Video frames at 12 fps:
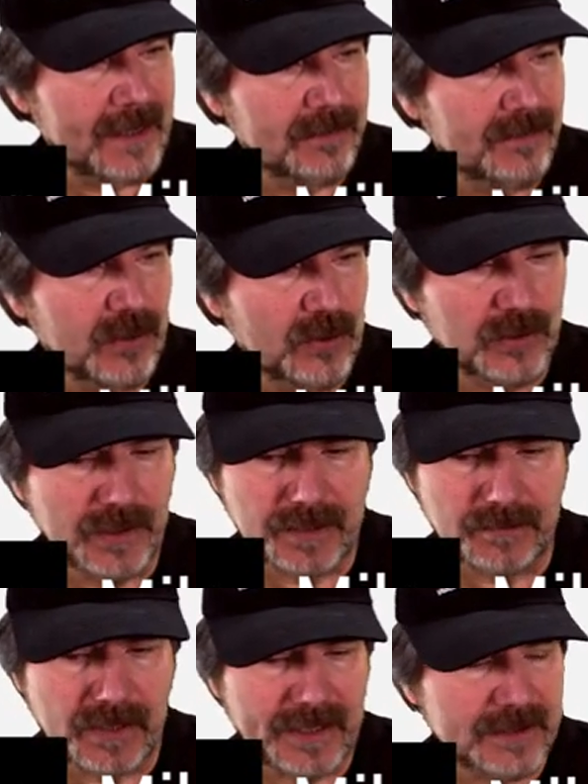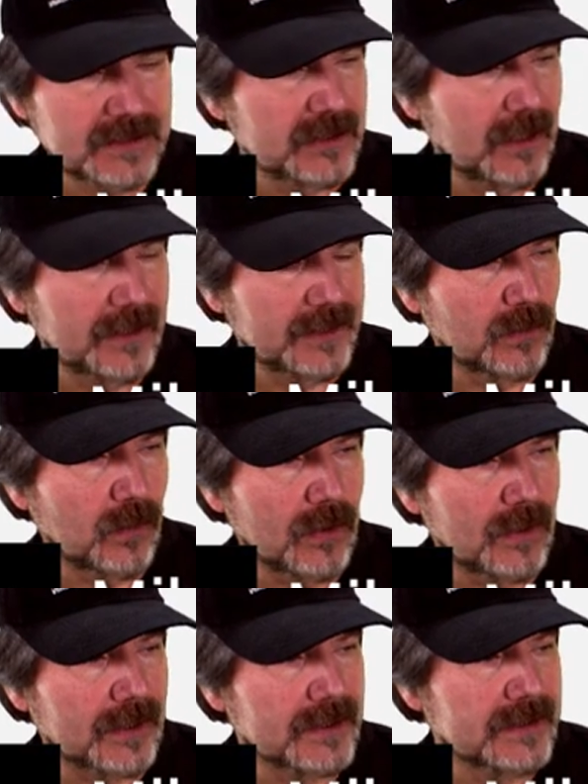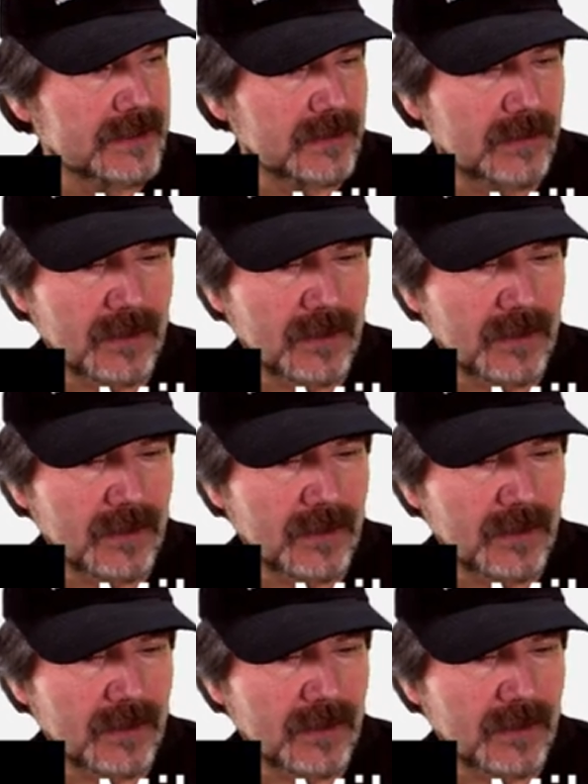program like SOLIDWORKS or